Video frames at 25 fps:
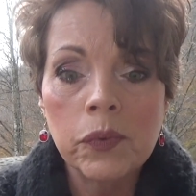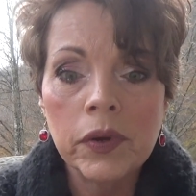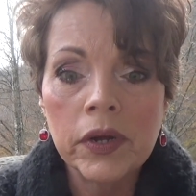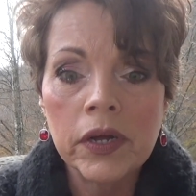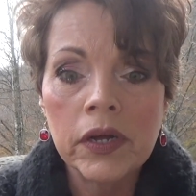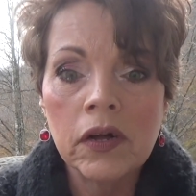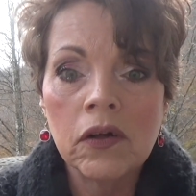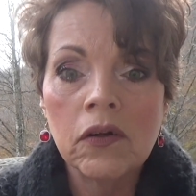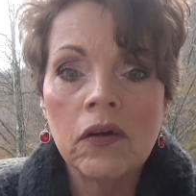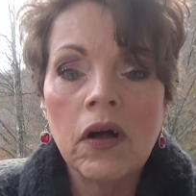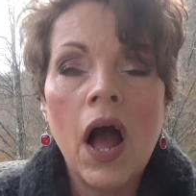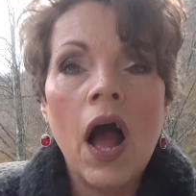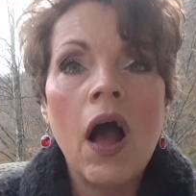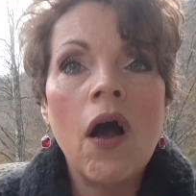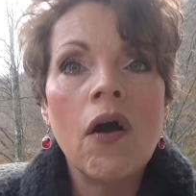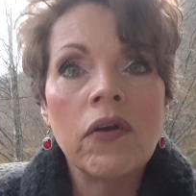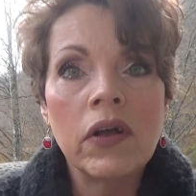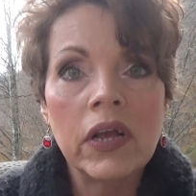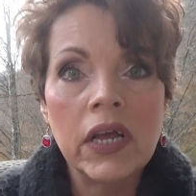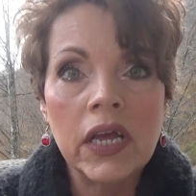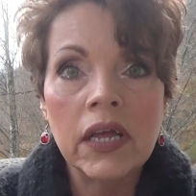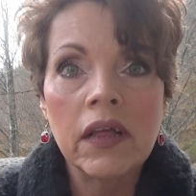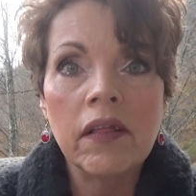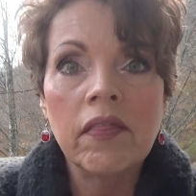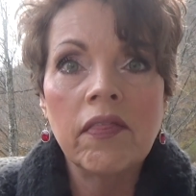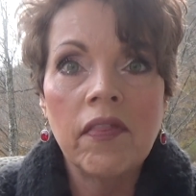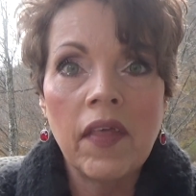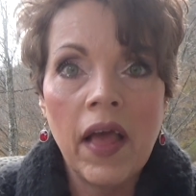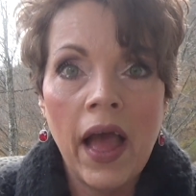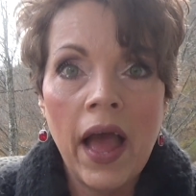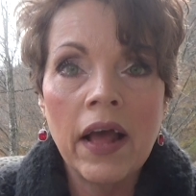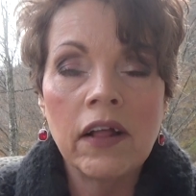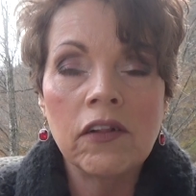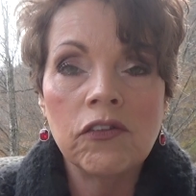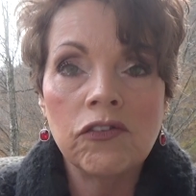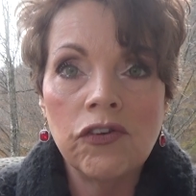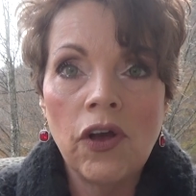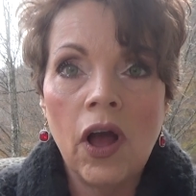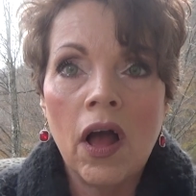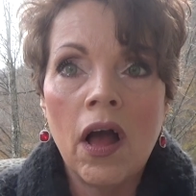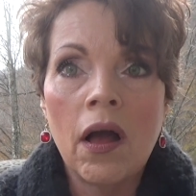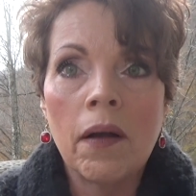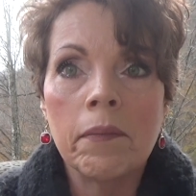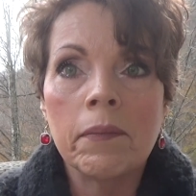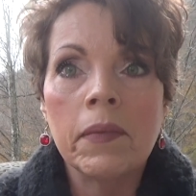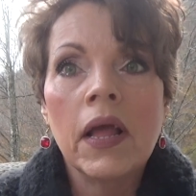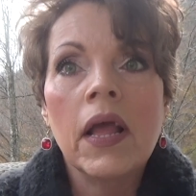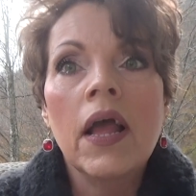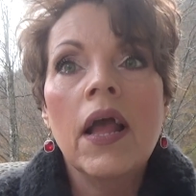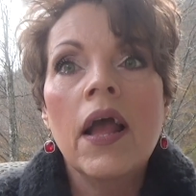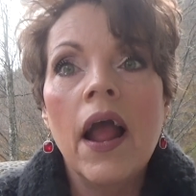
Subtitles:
will, I'll get that job.